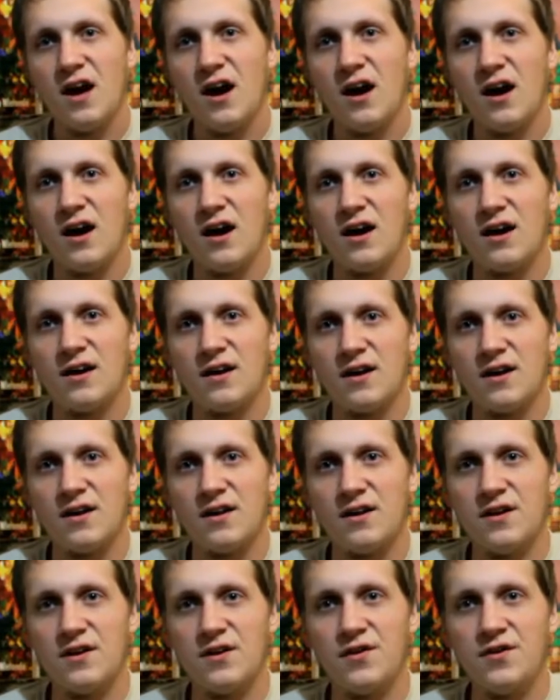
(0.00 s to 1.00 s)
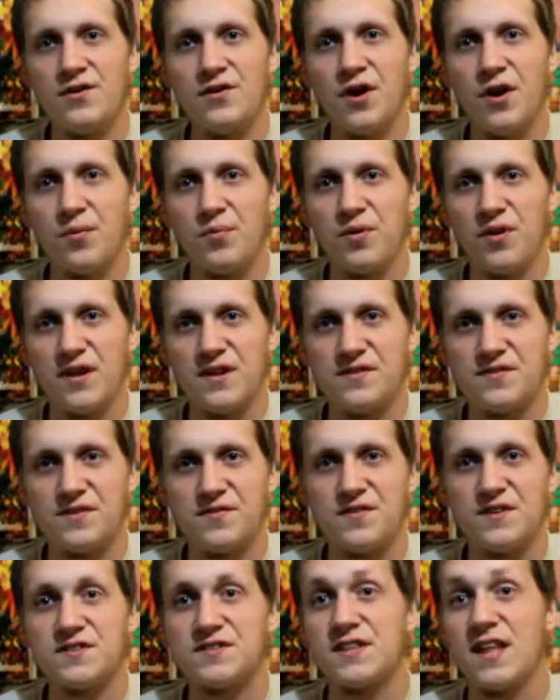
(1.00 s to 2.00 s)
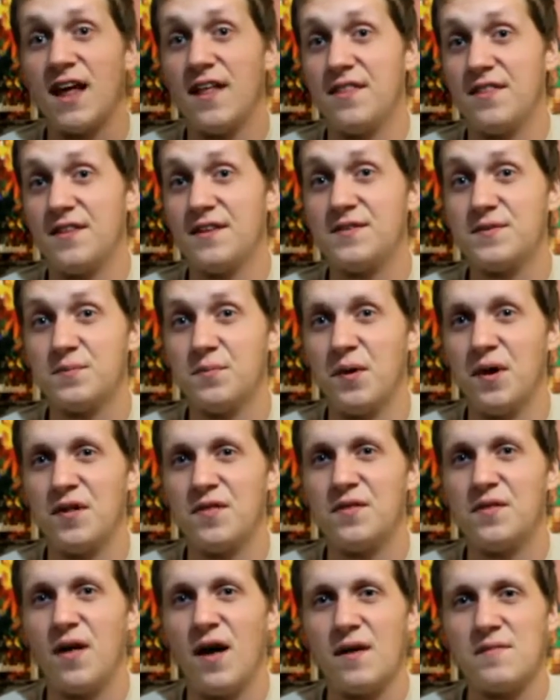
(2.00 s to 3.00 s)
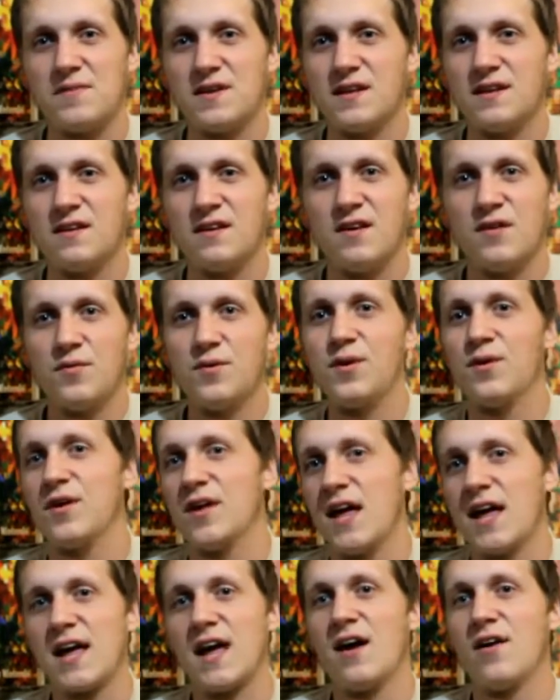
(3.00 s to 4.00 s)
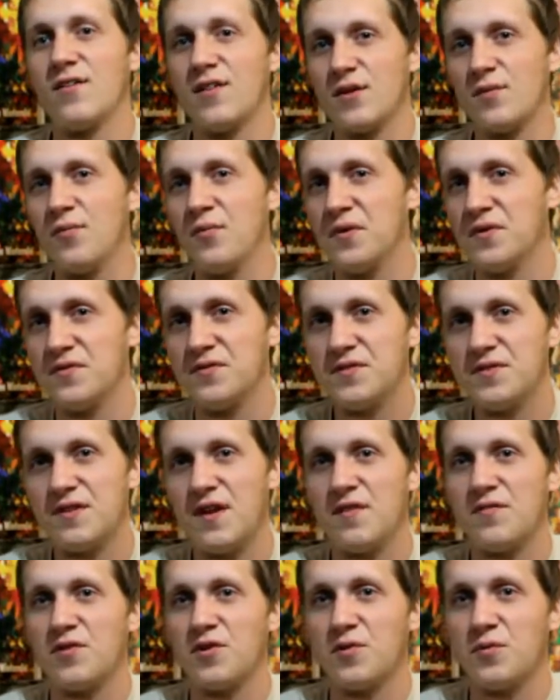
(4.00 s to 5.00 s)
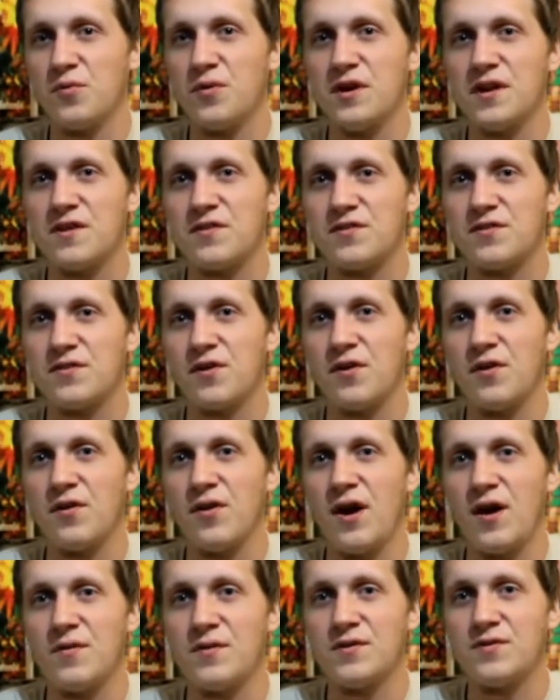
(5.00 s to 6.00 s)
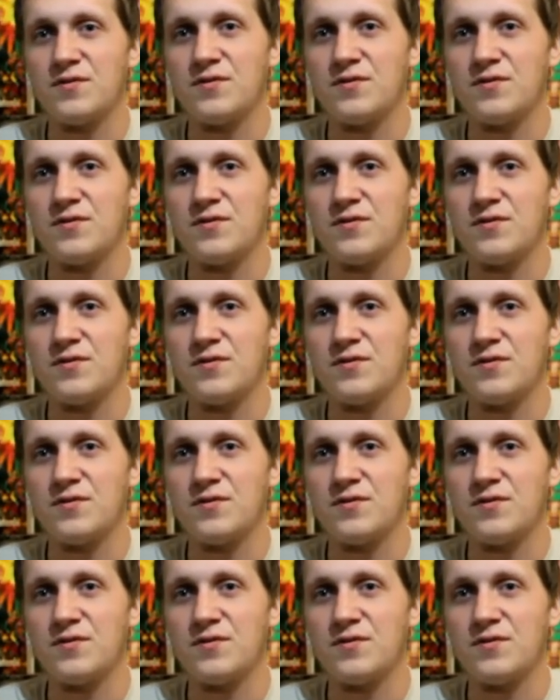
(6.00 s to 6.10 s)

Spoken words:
No plans to finish that this month. I mean, we only hang out like once every week, so I would